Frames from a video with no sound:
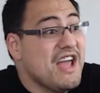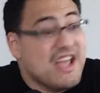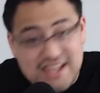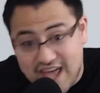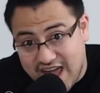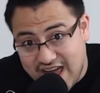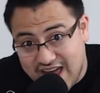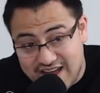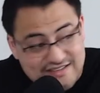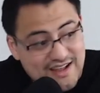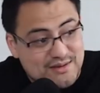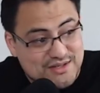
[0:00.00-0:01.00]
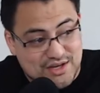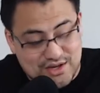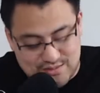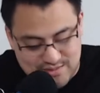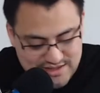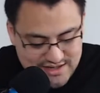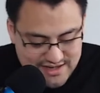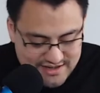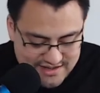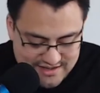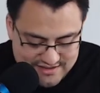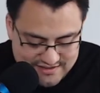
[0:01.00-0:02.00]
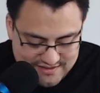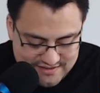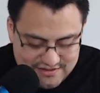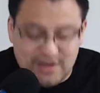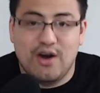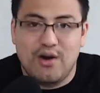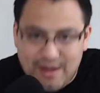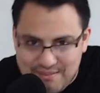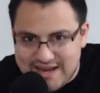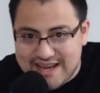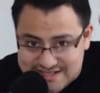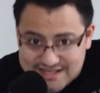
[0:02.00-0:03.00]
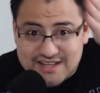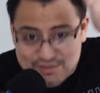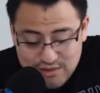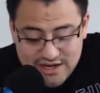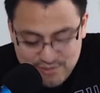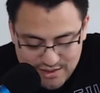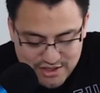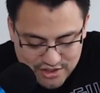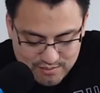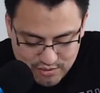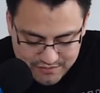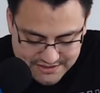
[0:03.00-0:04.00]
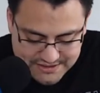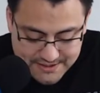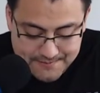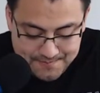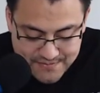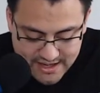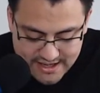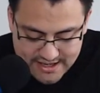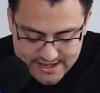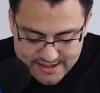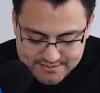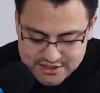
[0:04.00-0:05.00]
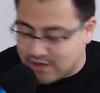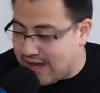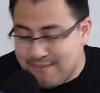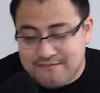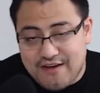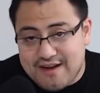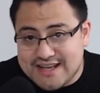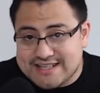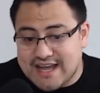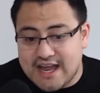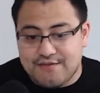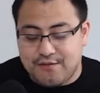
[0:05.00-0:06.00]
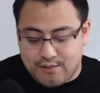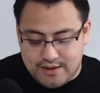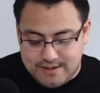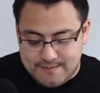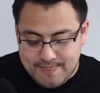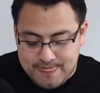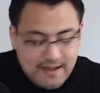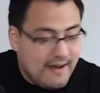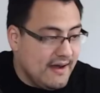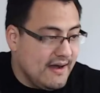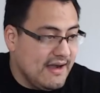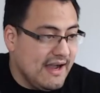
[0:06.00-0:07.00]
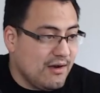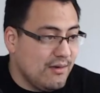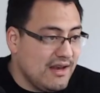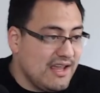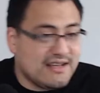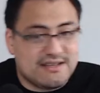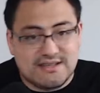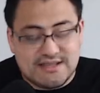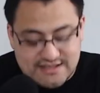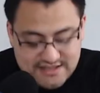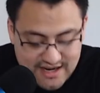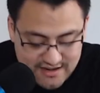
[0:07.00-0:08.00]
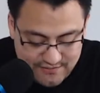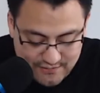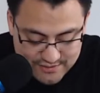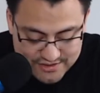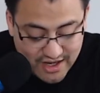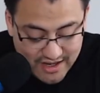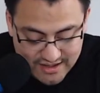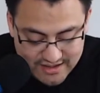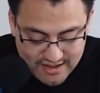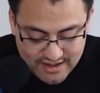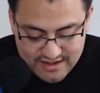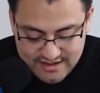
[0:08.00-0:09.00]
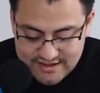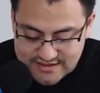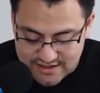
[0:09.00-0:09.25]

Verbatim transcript: Yes, that was a good one. Yeah, that was a good one. So, I mean, he's done really, really good movies. So I'm very excited for it. I know Elias is excited for Sonic. He's going to